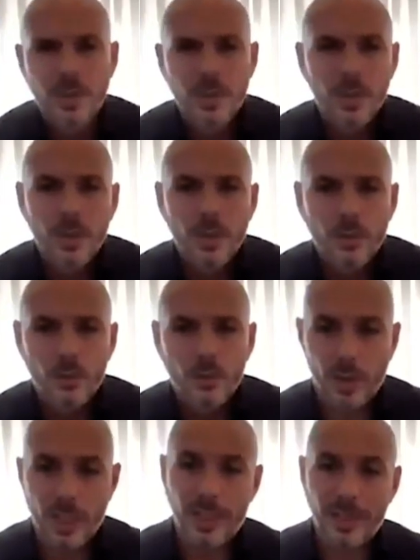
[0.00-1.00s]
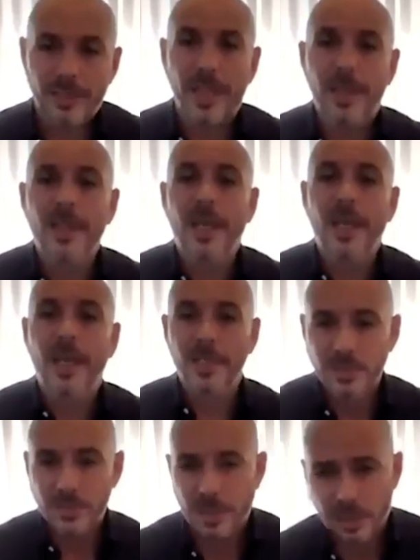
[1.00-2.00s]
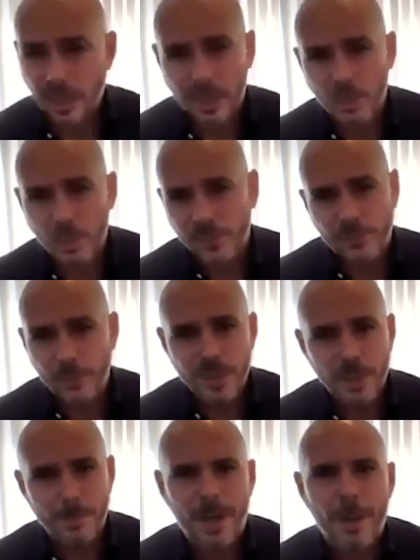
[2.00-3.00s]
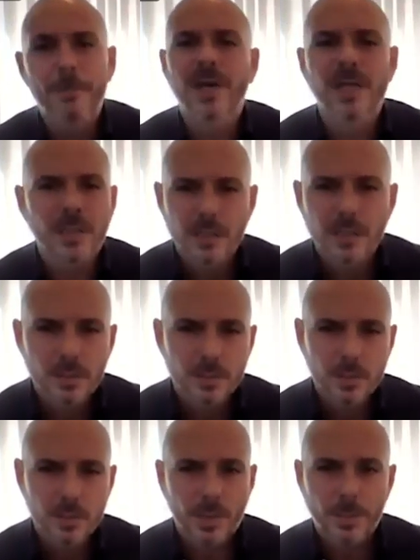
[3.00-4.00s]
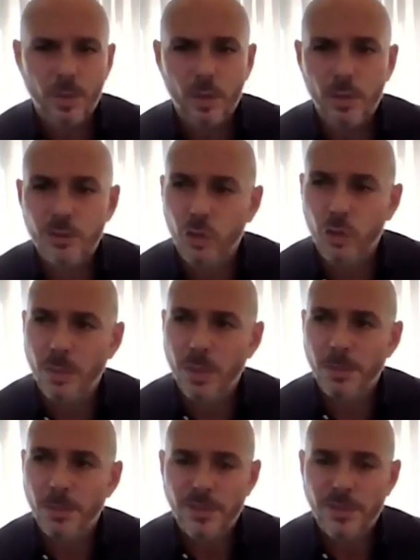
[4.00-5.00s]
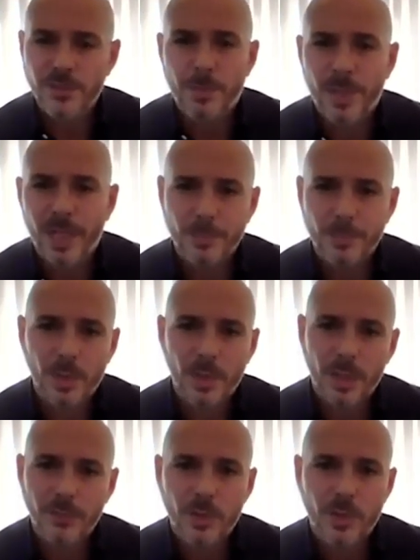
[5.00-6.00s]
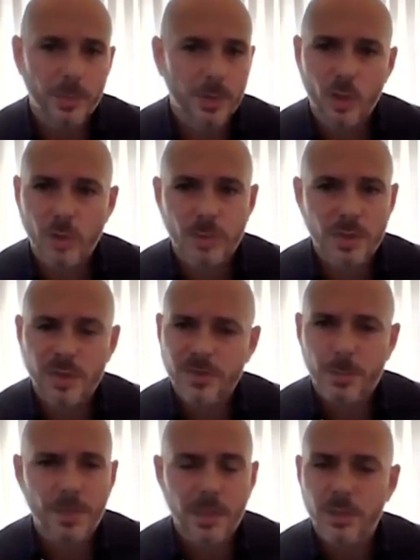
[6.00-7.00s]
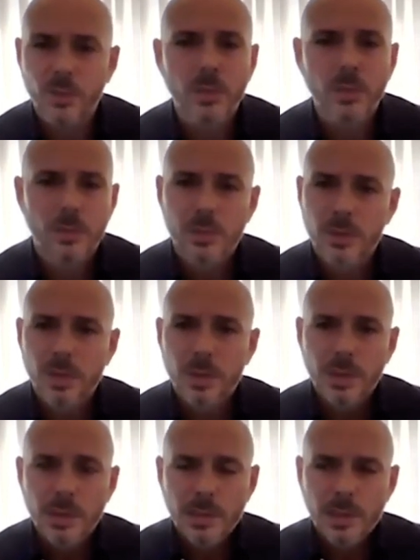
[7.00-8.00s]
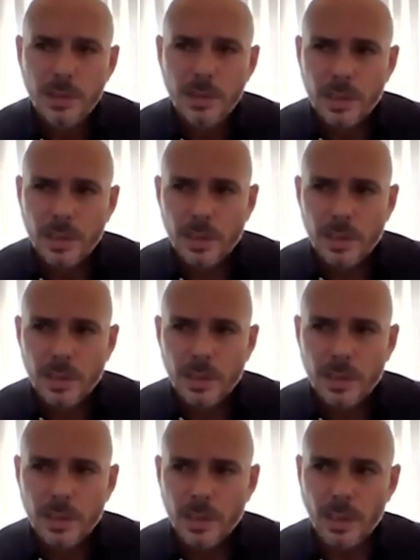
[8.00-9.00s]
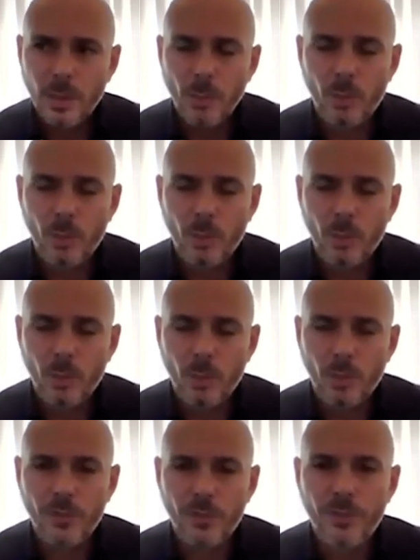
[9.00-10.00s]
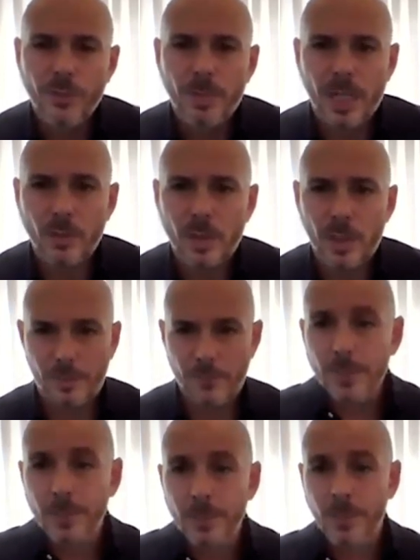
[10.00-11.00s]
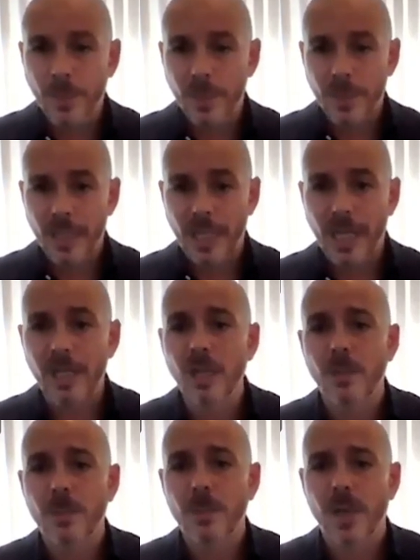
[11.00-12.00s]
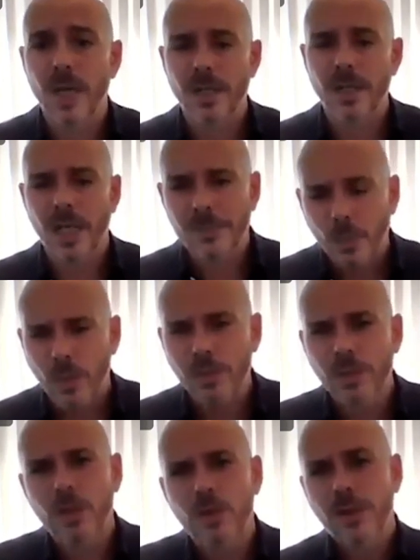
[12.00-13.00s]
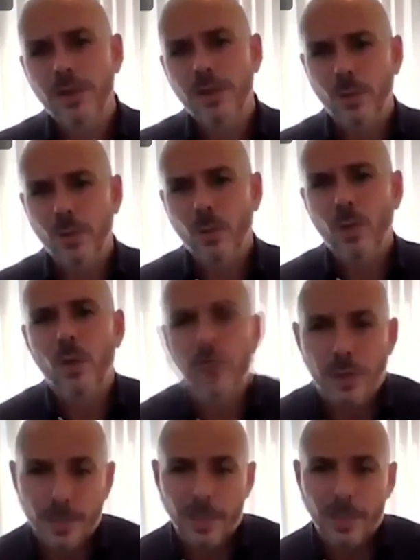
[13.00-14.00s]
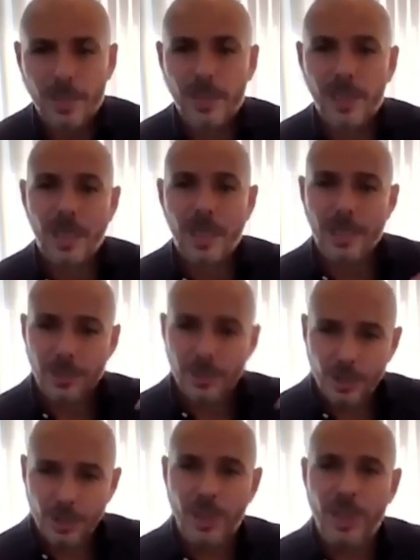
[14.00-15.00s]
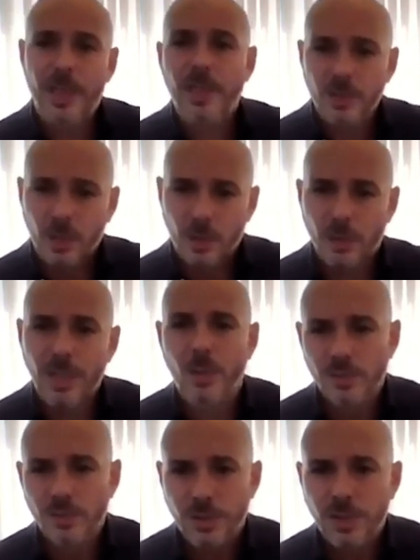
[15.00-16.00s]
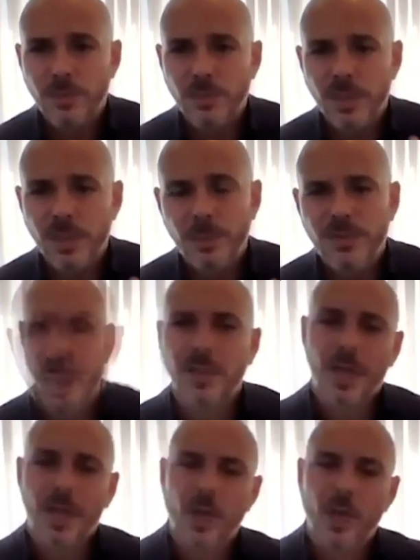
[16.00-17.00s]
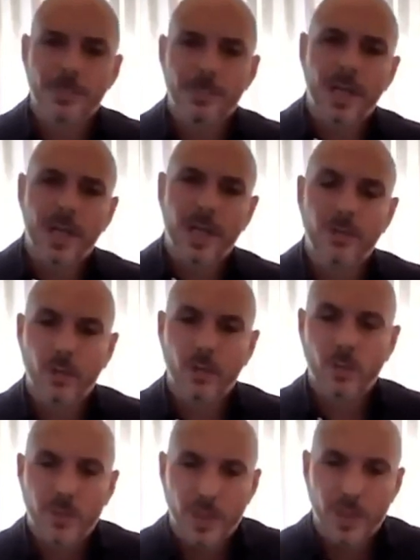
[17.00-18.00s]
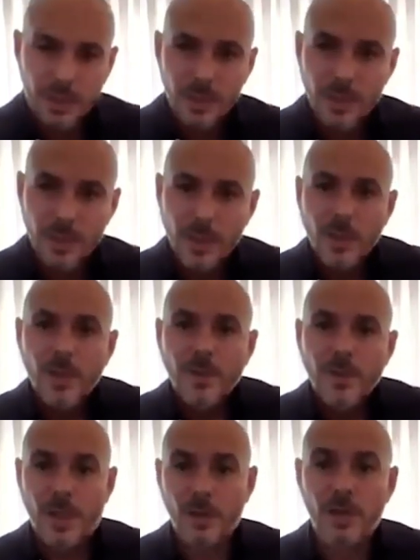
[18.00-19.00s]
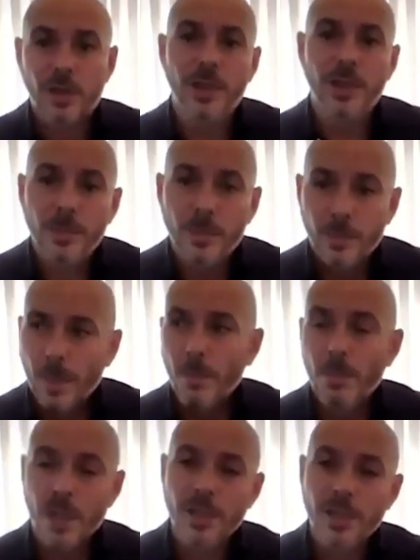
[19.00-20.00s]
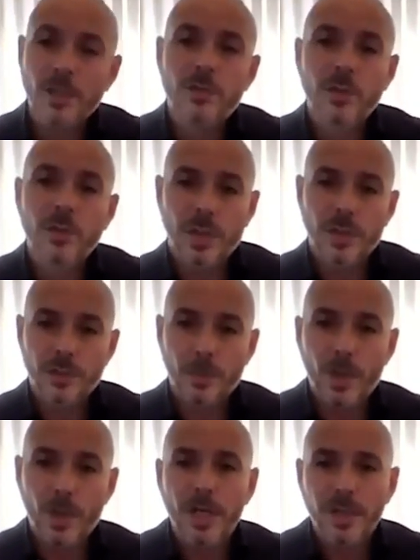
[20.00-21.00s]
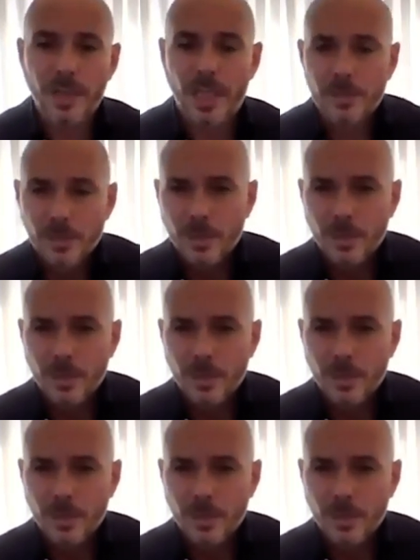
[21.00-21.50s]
So at that age, it wasn't for me about money. My mother always told me money's a passport, allows you to come and go, but it doesn't make you. It was about, for people that I love in my life, I wanted to create another world for them. And at a young age, all I thought was security, stability, protection. How do I get my hands on that? Now, clearly, money is a part of that.